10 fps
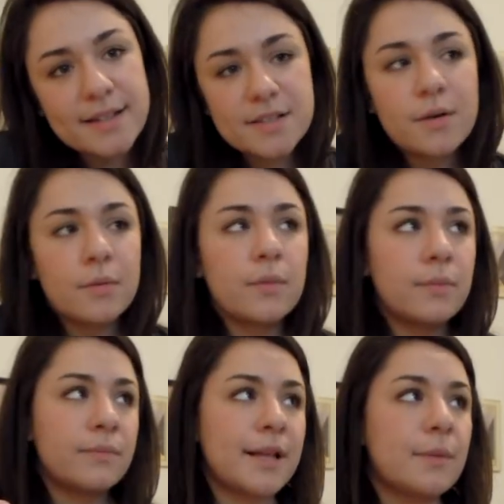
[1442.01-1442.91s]
So,
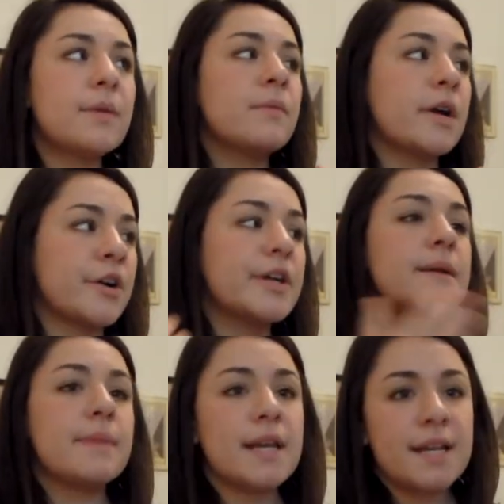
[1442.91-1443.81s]
like, we'd agree
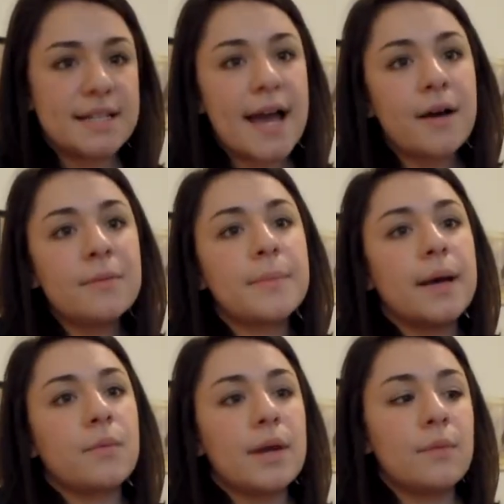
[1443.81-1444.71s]
to meet in a town,
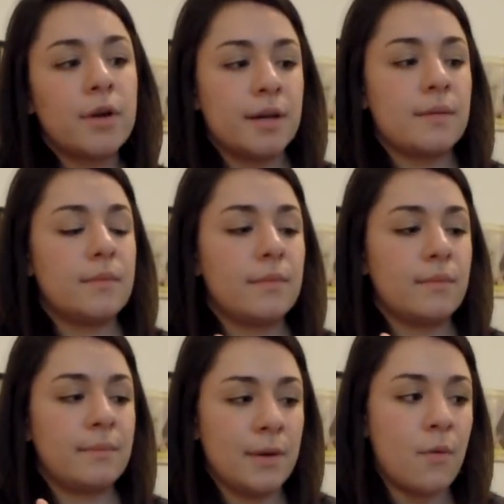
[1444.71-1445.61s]
but we wouldn't
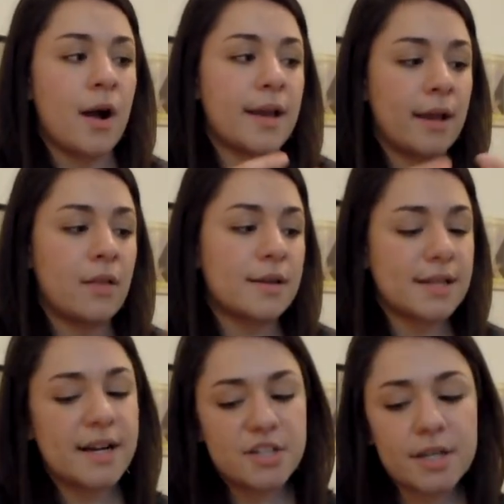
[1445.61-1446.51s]
be walking
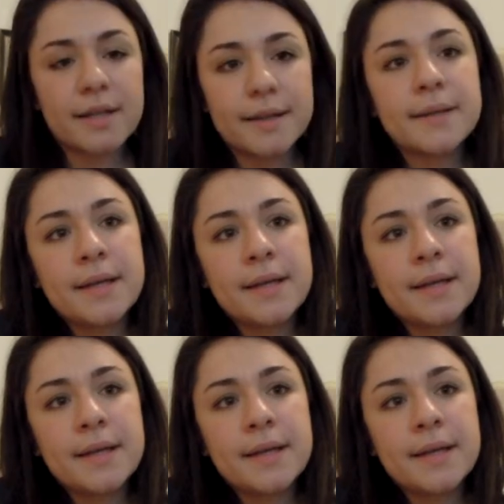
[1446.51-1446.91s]
alongside each other.